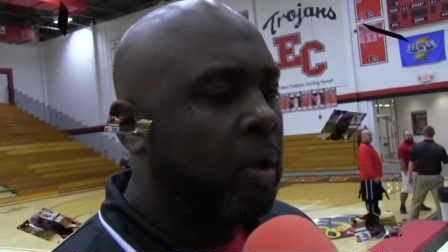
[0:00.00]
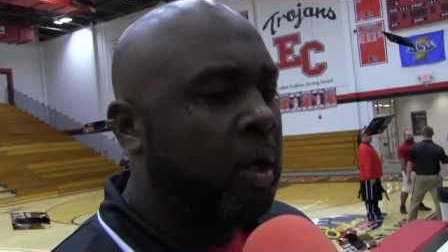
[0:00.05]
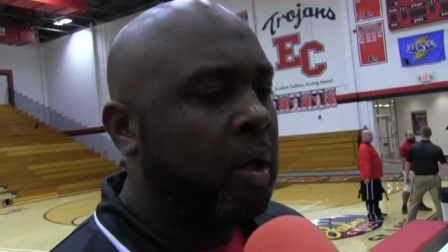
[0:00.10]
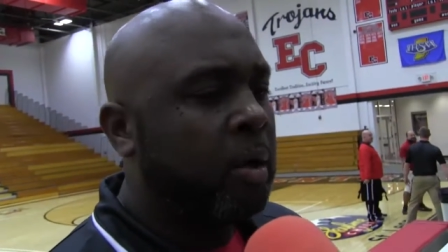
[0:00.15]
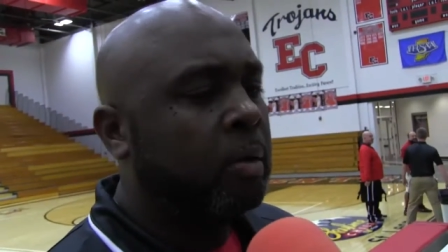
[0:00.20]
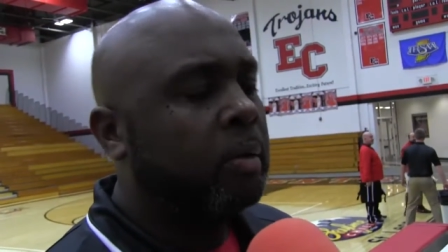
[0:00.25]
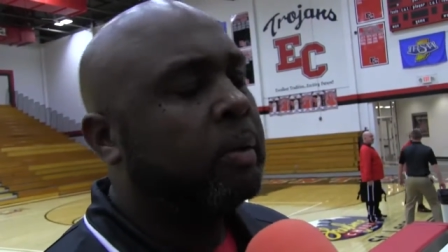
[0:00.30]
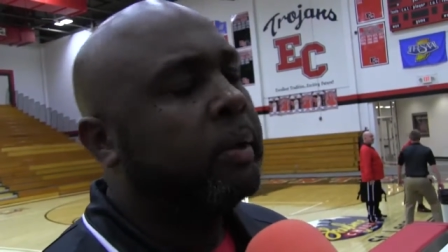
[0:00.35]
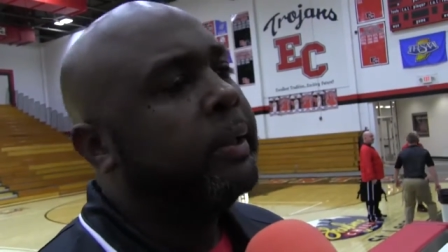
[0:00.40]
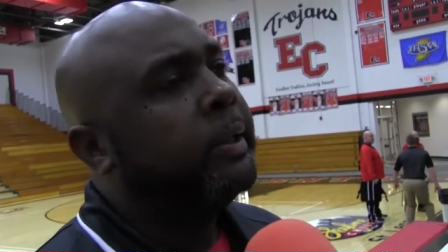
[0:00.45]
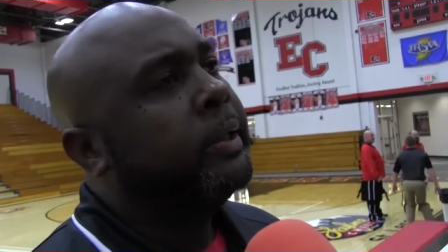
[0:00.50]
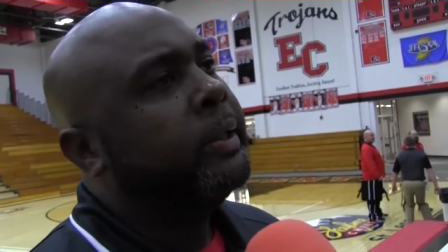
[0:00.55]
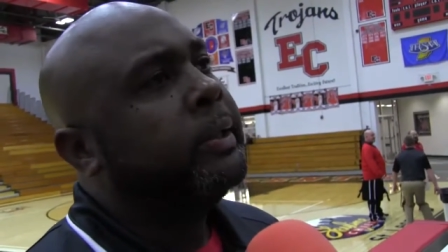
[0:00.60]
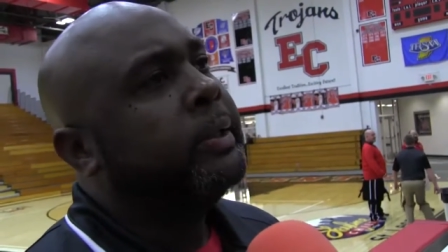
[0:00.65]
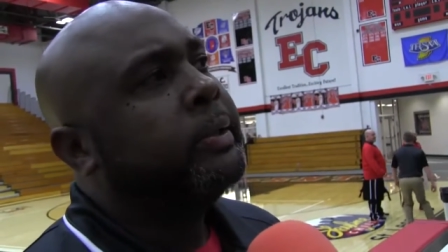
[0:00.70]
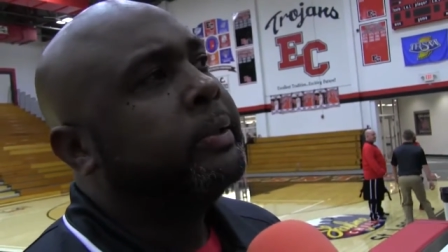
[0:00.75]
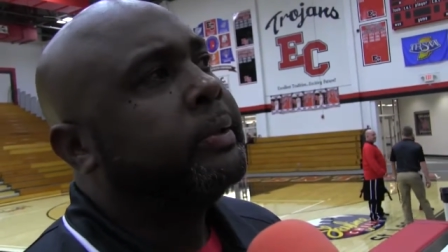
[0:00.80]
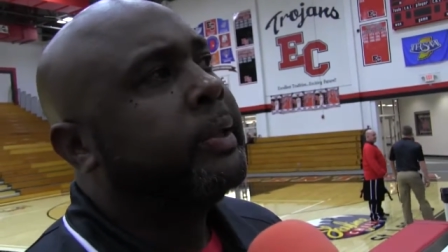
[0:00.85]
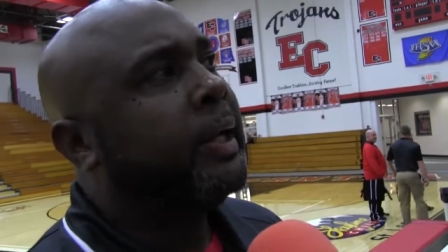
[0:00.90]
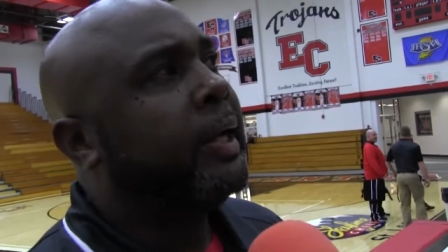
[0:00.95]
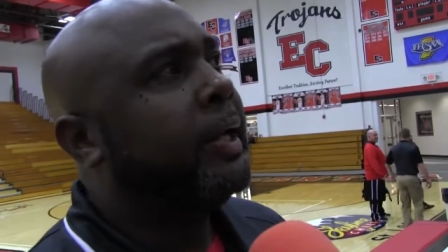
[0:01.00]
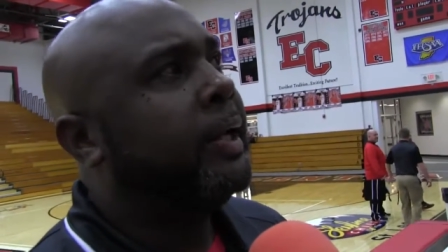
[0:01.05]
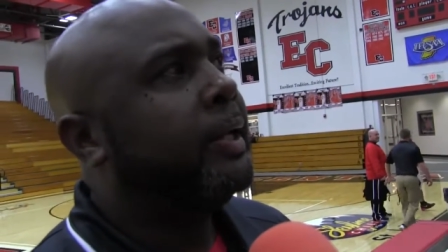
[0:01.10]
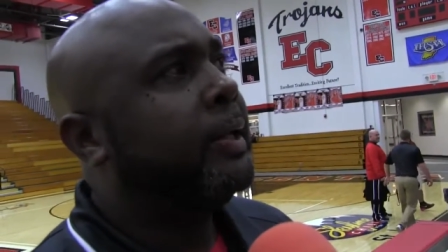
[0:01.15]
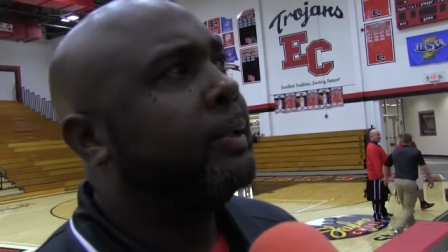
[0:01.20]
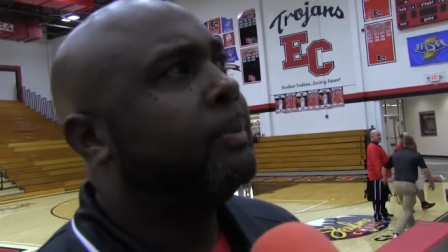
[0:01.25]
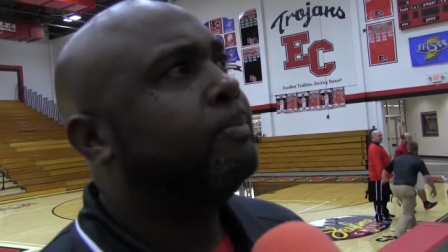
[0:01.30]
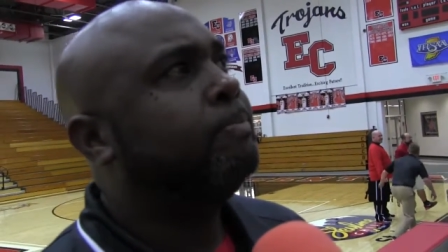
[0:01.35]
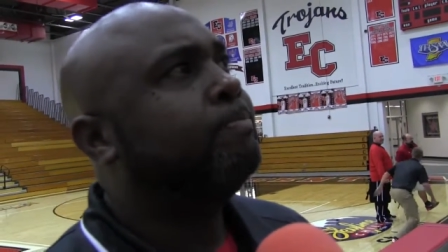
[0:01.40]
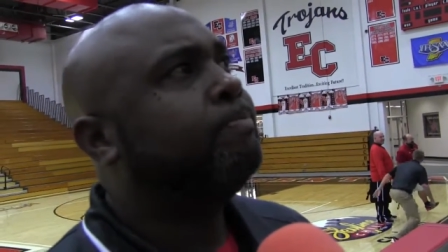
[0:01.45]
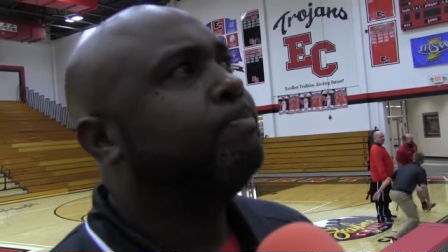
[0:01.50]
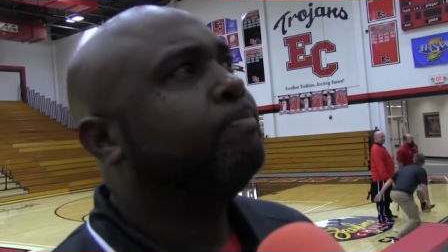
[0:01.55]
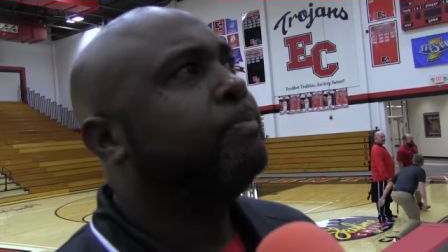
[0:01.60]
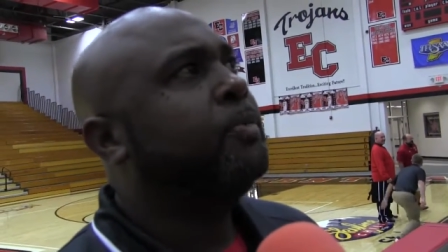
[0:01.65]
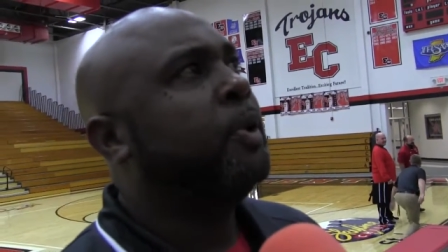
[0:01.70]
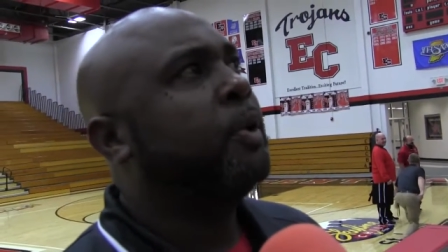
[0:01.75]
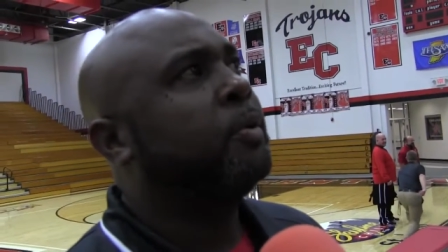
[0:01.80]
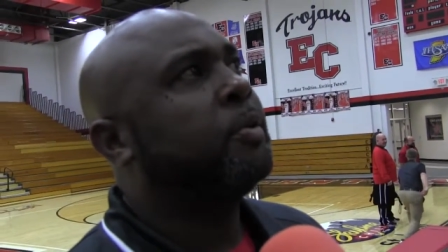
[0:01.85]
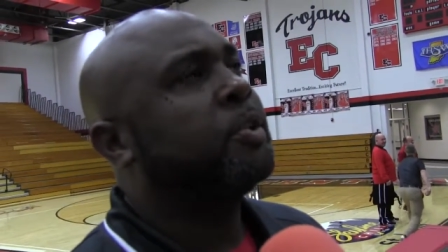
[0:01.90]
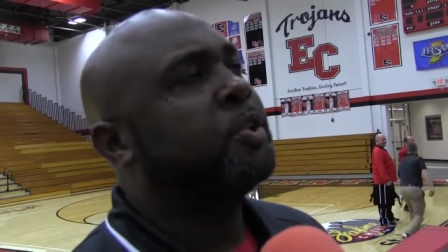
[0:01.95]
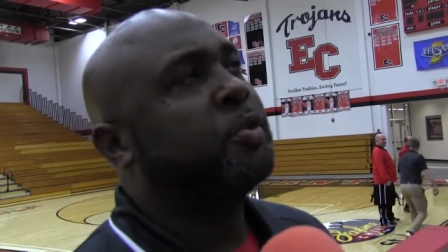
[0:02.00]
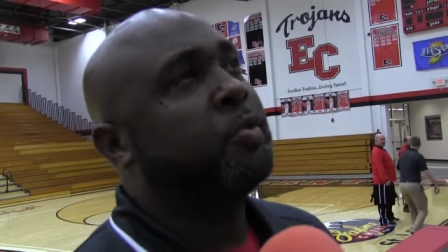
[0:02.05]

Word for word: Well, um, you know, the